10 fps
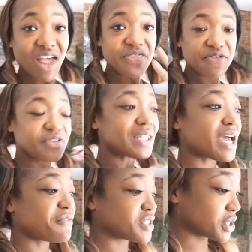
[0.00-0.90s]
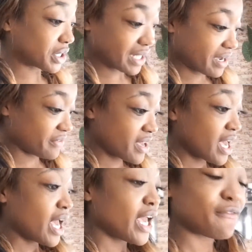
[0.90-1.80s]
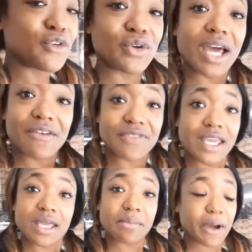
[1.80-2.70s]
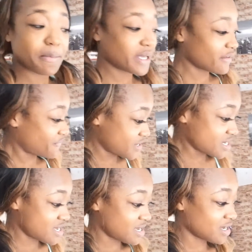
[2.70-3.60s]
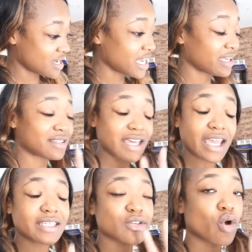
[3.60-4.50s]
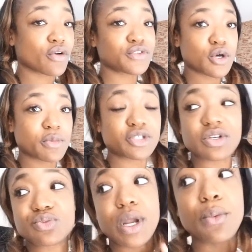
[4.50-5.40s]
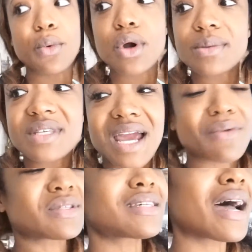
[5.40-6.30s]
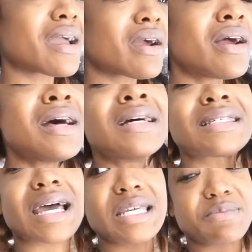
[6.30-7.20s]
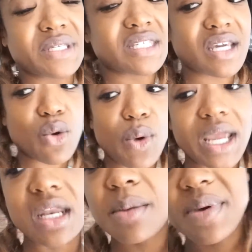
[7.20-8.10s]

the fit life is a good life. If you're not thinking about being fit, it takes off so much stress. When I woke up today, I was tired. i has been sick, waking up